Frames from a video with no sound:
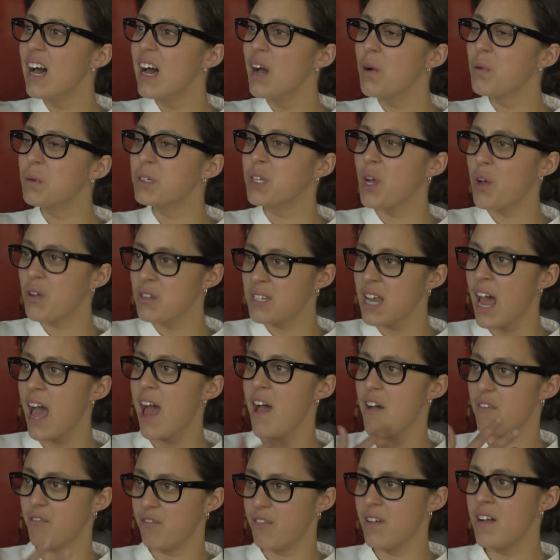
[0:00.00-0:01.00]
We don't
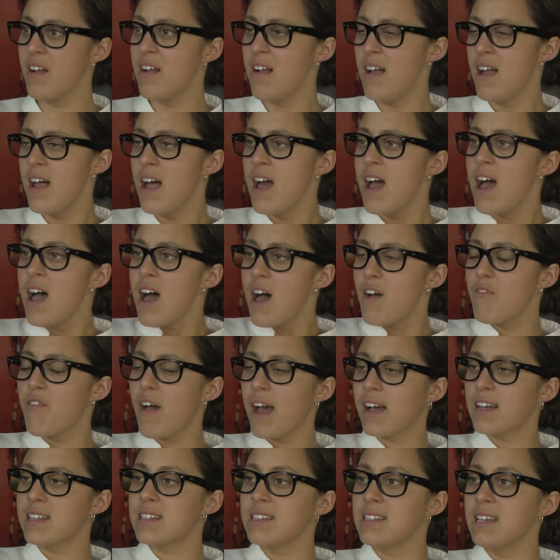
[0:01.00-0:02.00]
have a
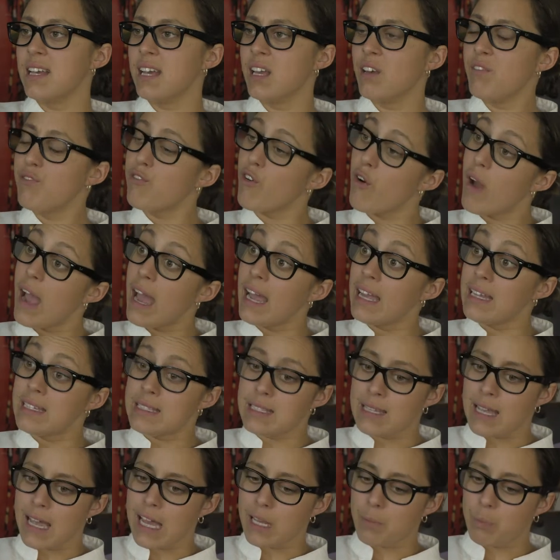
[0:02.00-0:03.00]
vaccine for AIDS
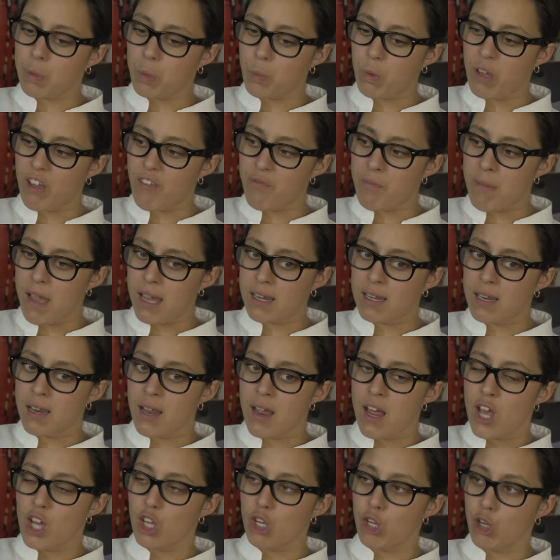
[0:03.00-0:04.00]
yet, but we've made
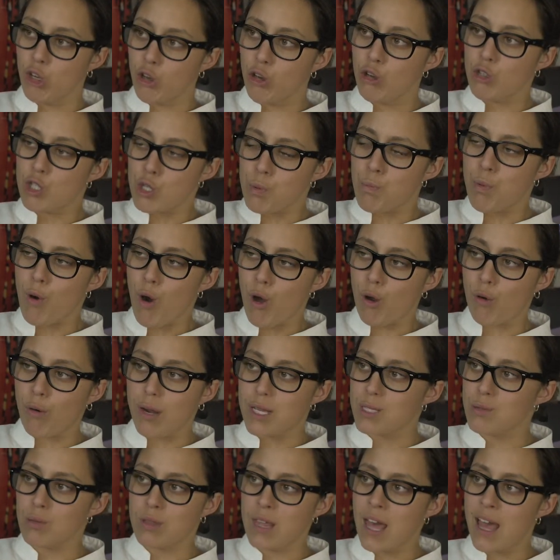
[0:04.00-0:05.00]
huge
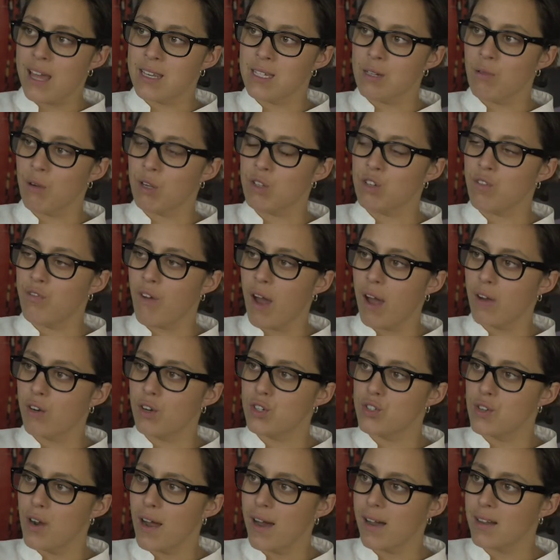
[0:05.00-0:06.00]
progress with antiretroviral
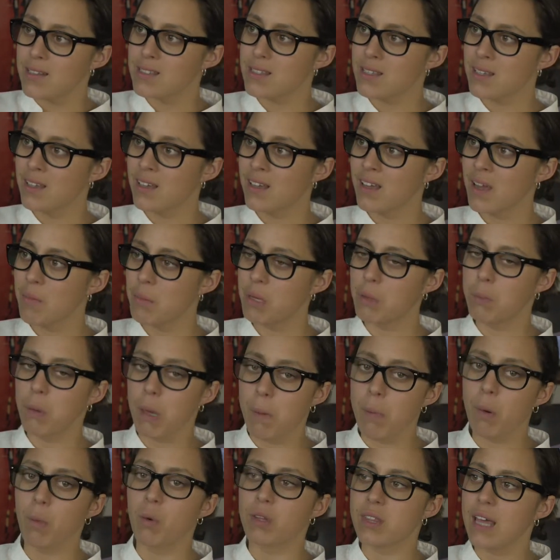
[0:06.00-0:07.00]
drugs. I mean,
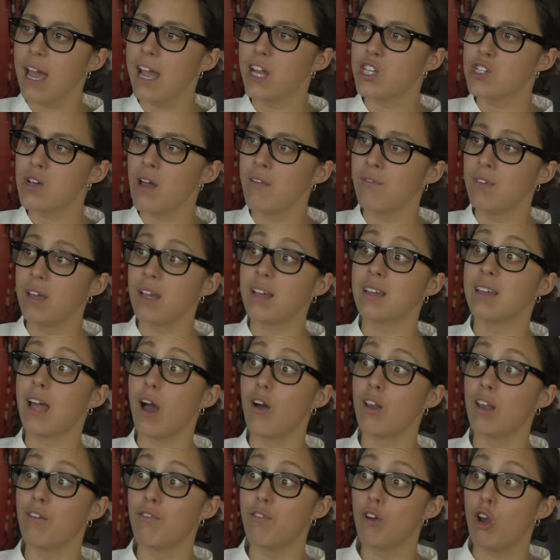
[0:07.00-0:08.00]
people with HIV can
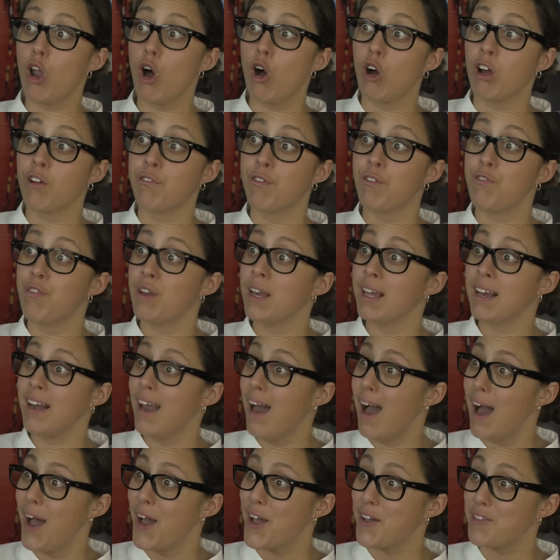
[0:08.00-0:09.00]
now live long and fulfilling
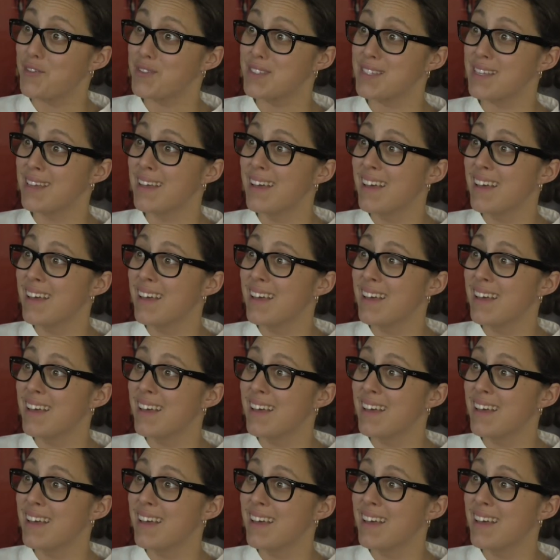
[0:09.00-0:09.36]
lives.